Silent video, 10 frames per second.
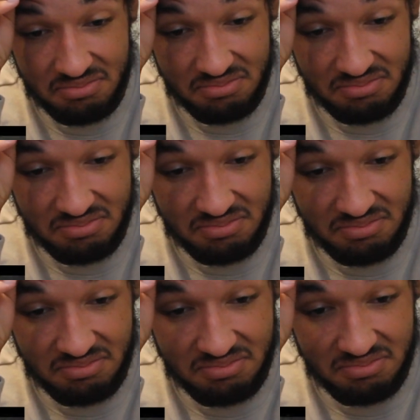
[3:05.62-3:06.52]

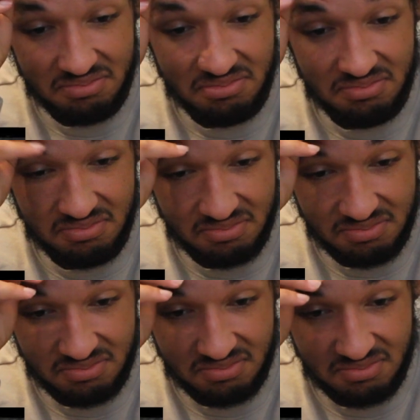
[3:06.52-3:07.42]

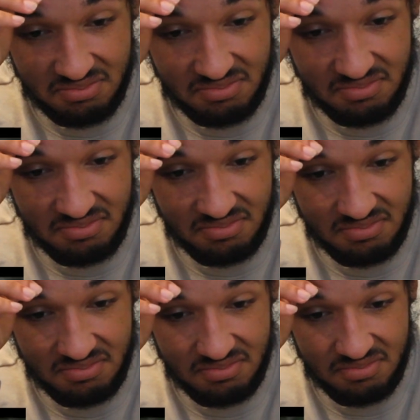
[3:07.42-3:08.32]
Nothing is said.